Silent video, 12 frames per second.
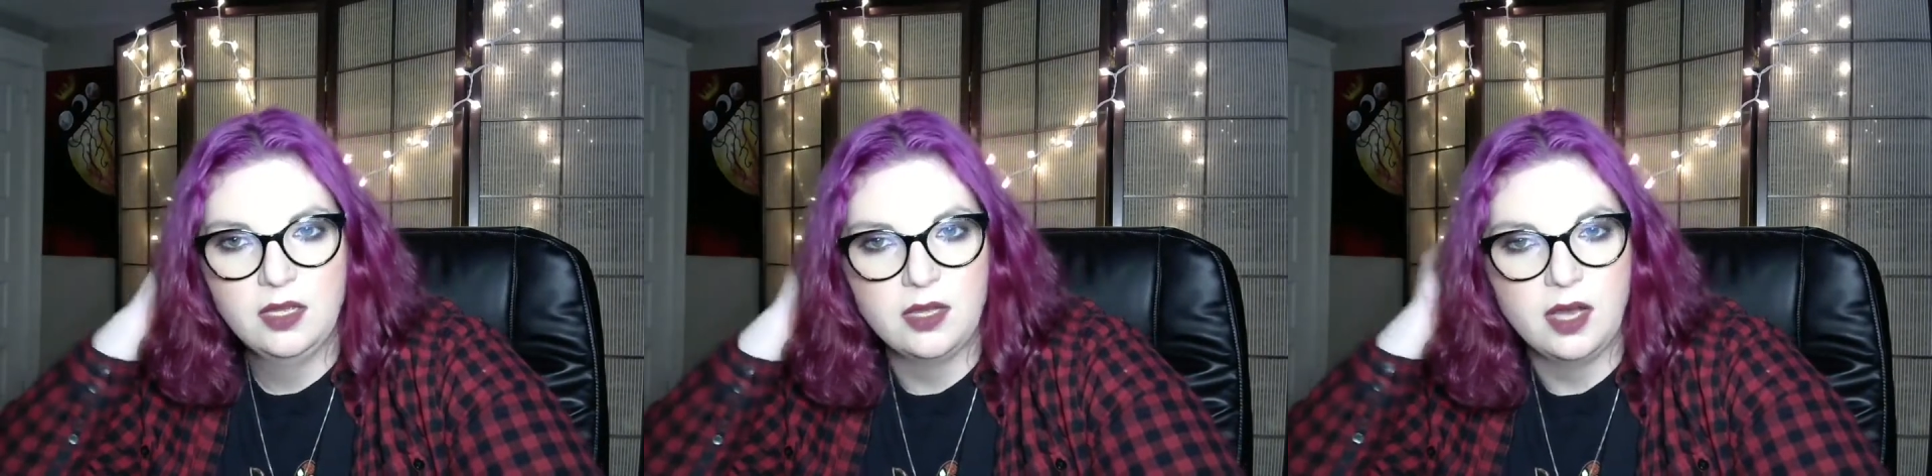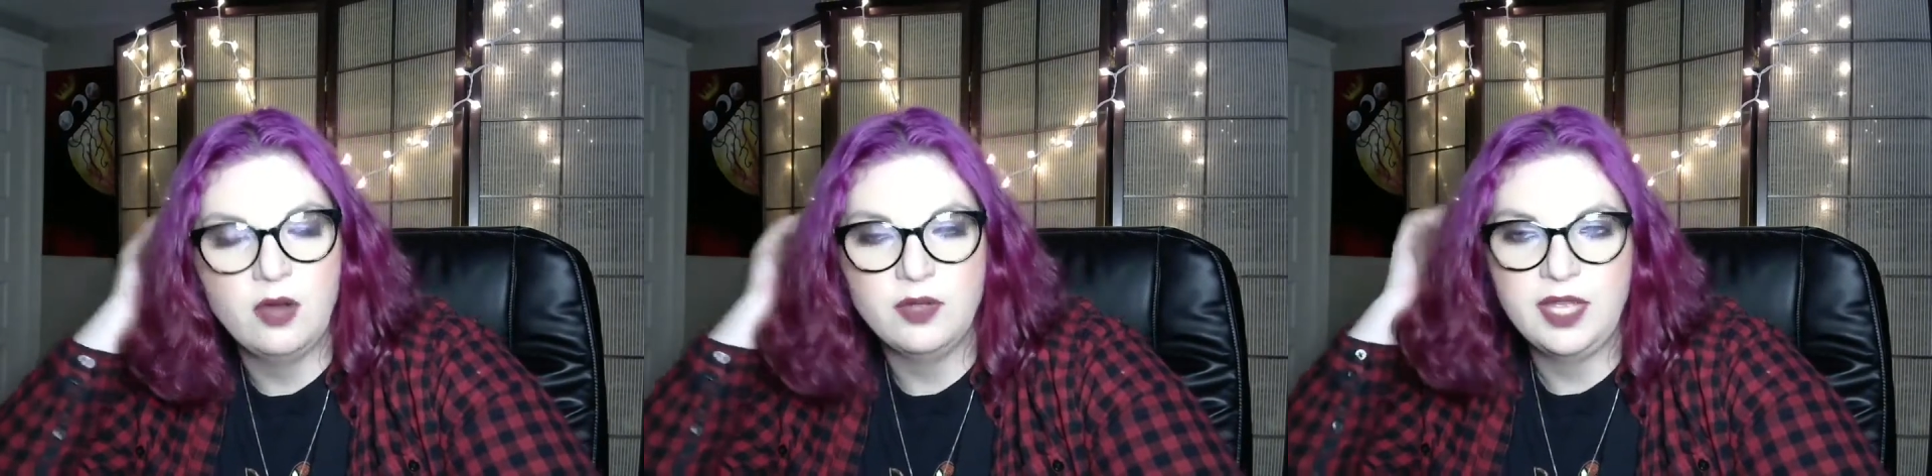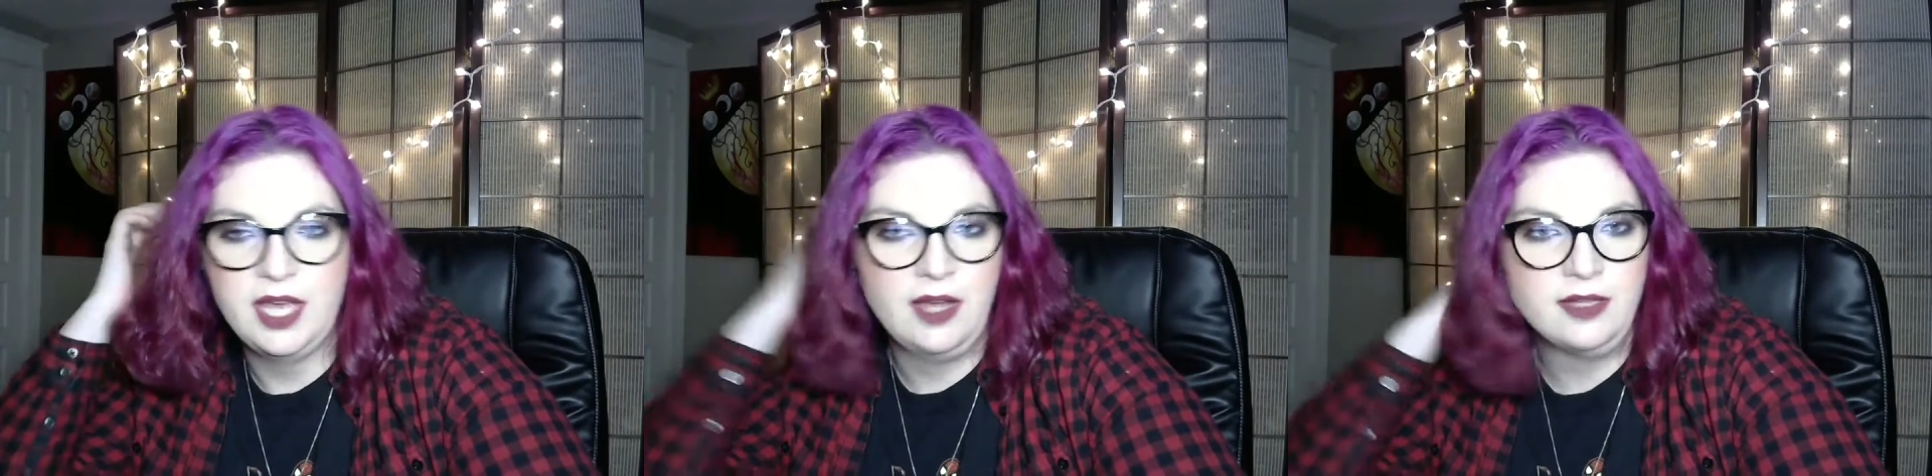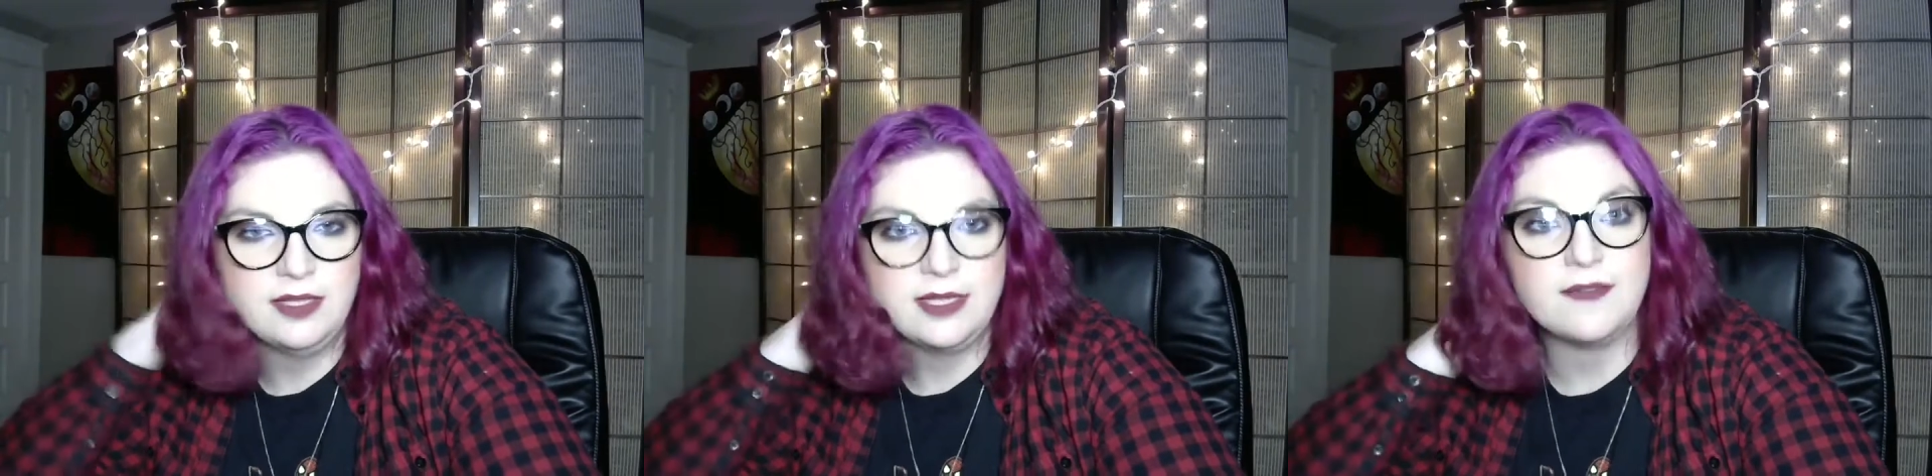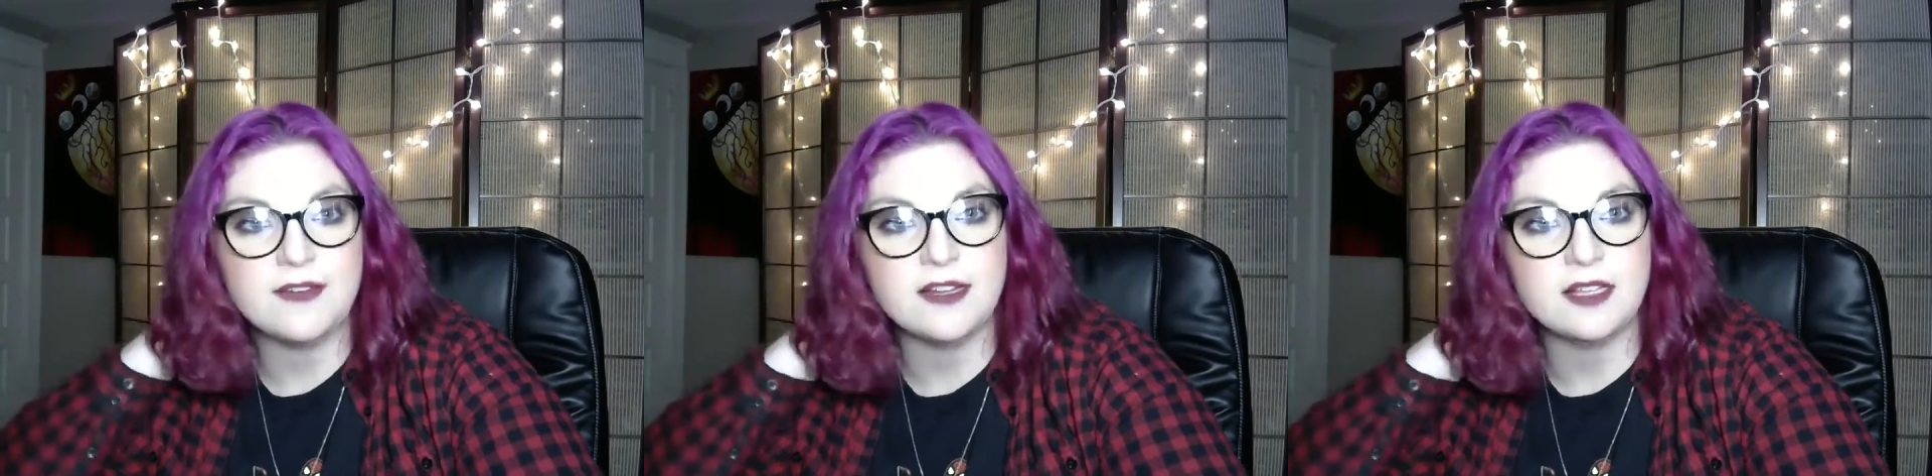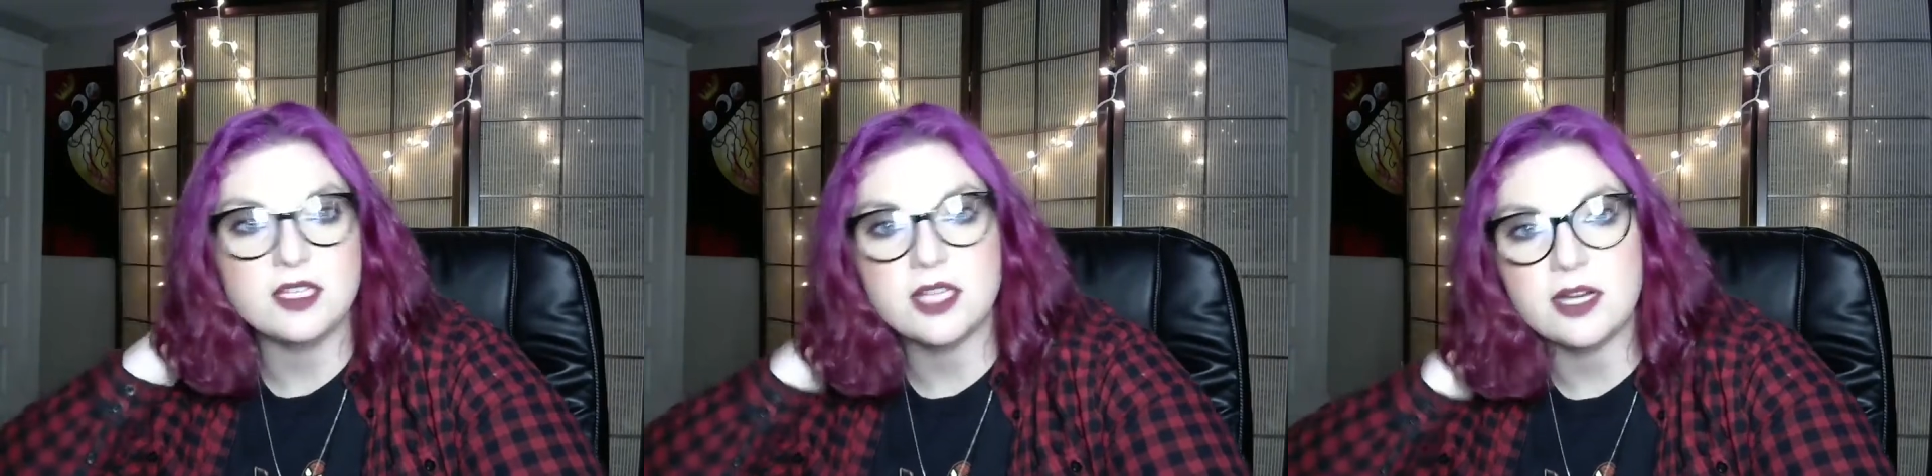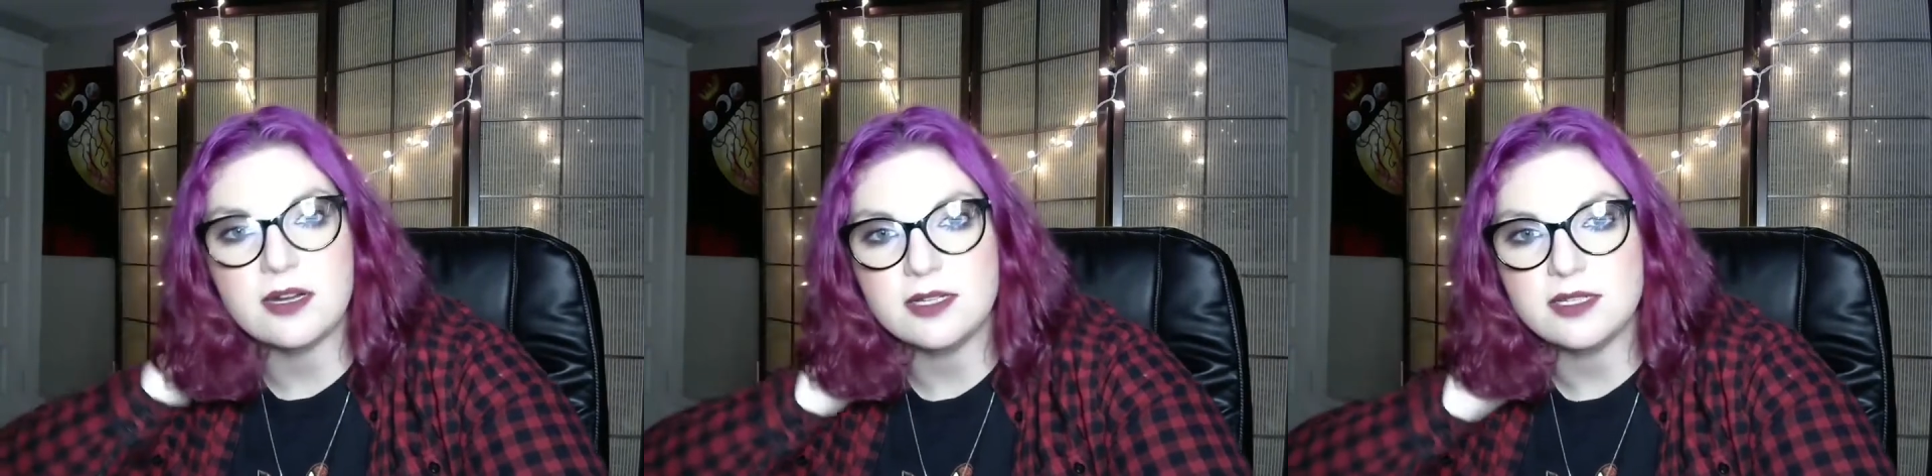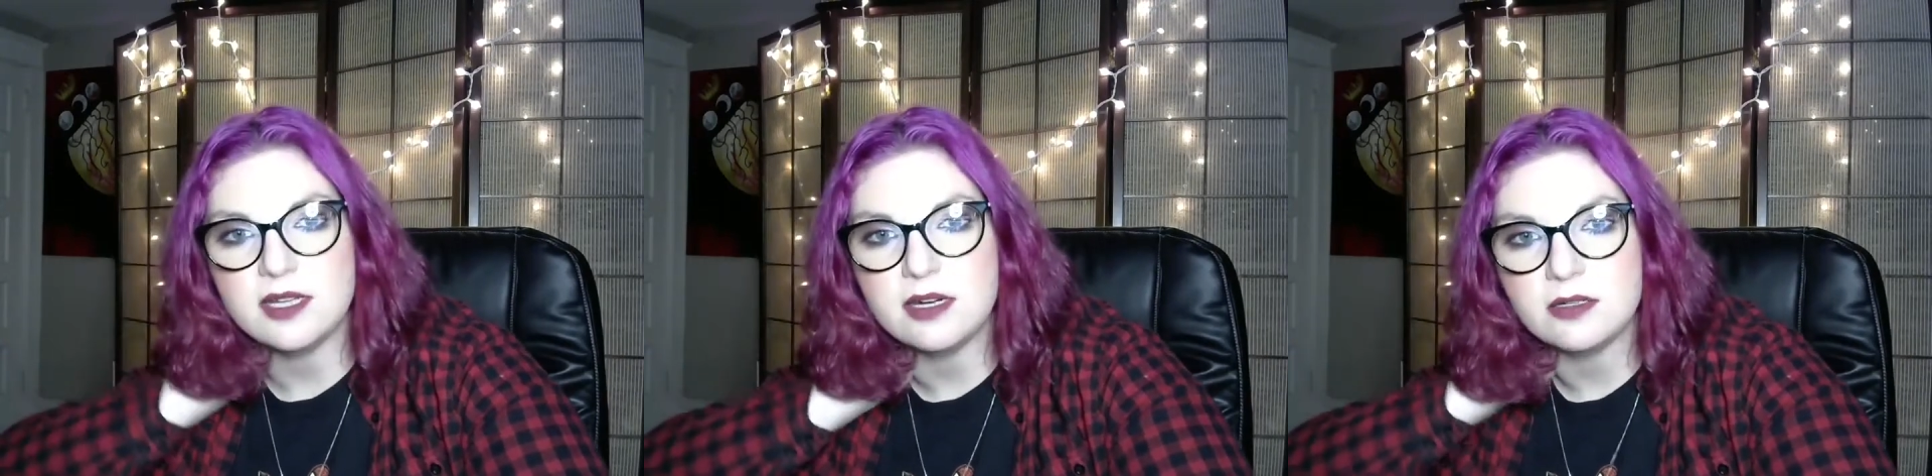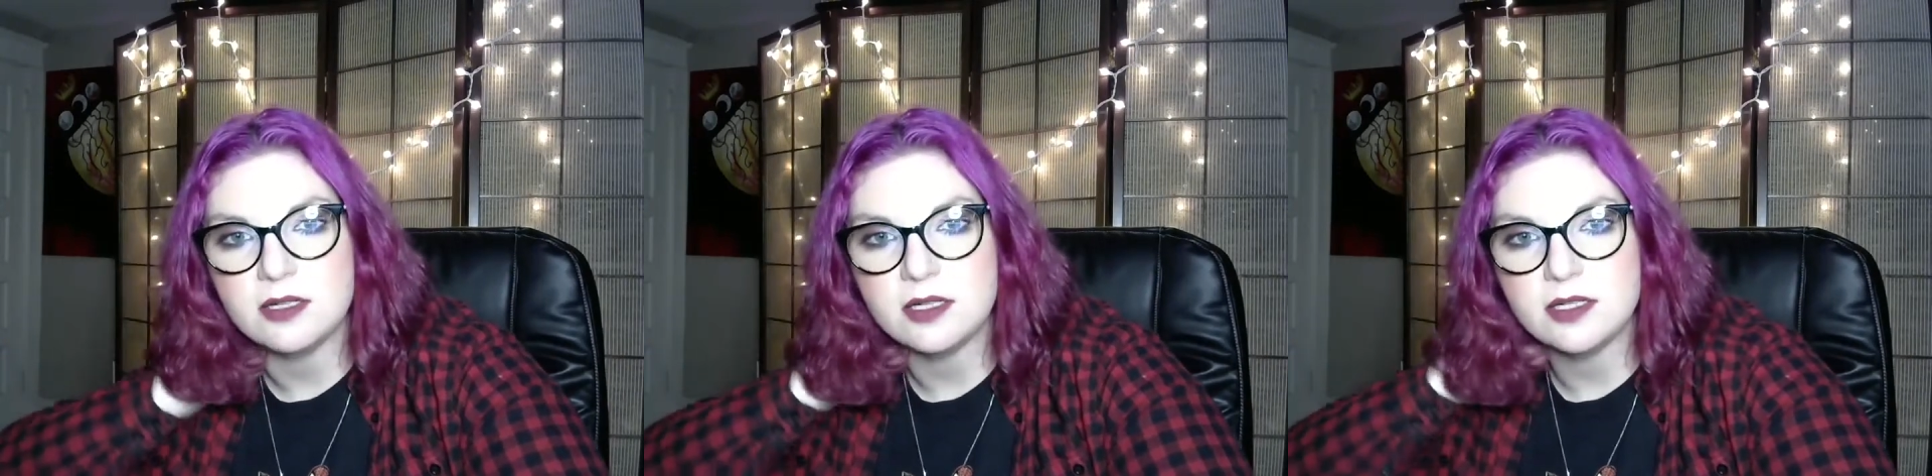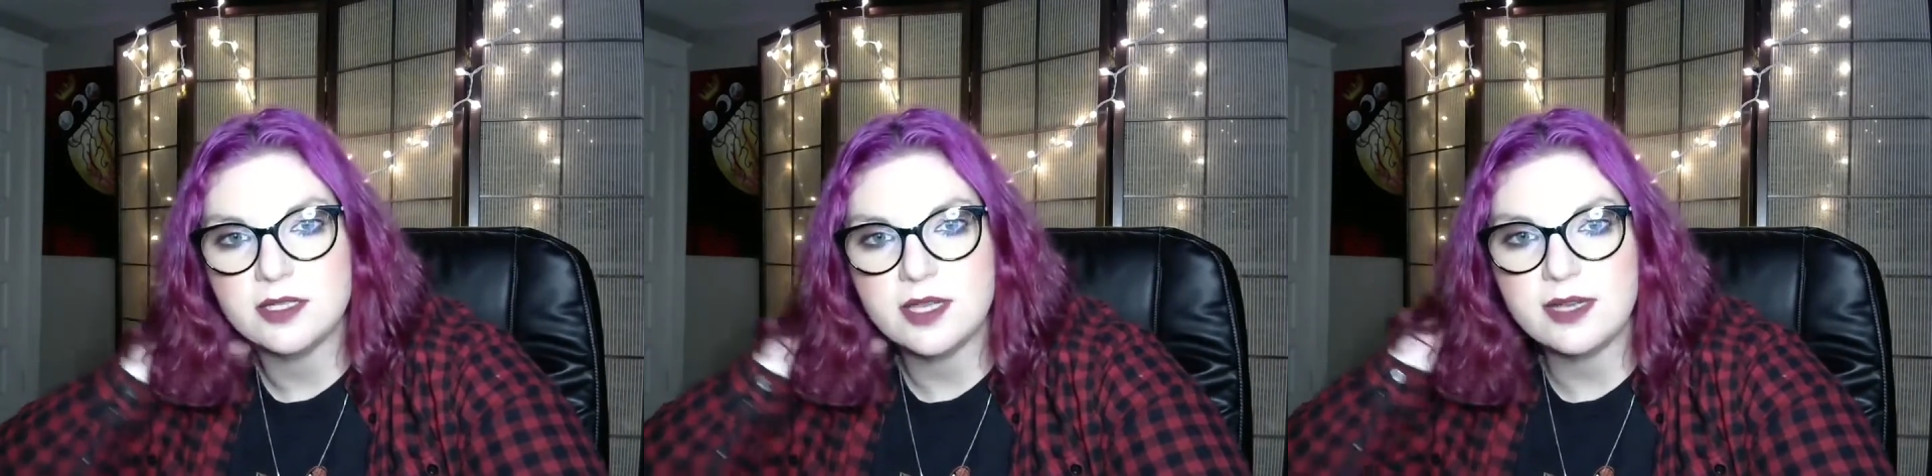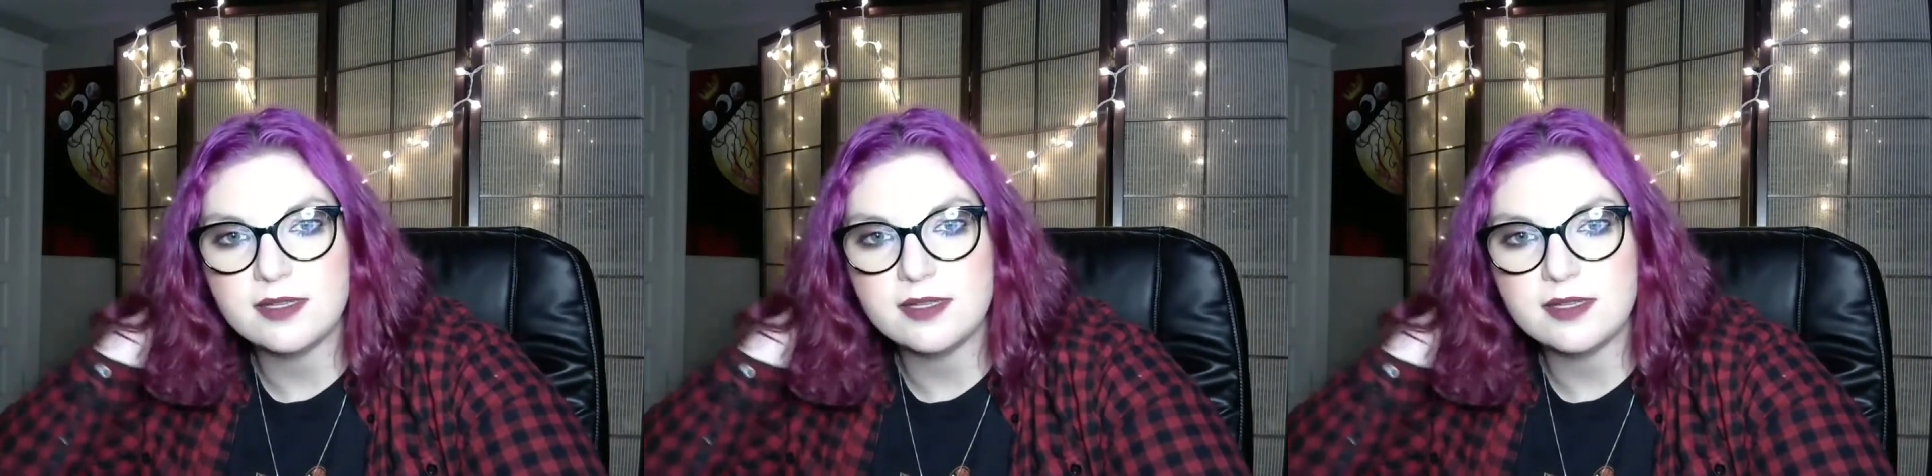Oh yeah, I'll definitely share it in Tarot Nerds.